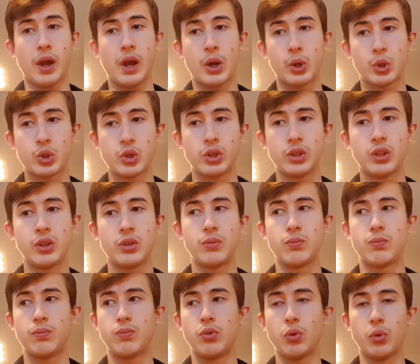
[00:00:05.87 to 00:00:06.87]
actually
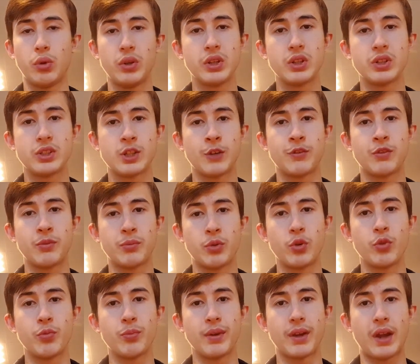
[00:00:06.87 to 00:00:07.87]
doing the
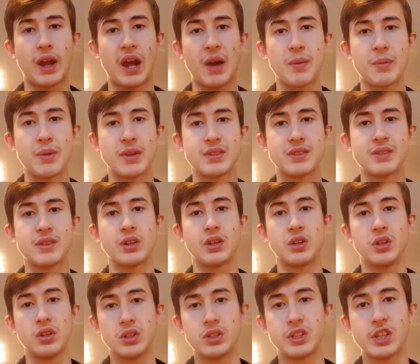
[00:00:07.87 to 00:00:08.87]
self-improvement habits, the
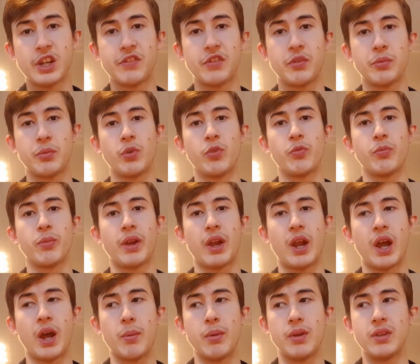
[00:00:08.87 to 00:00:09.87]
good self-improvement
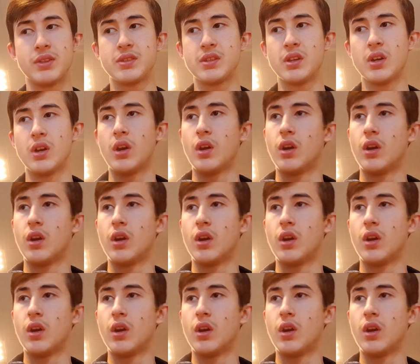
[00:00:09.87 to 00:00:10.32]
habits,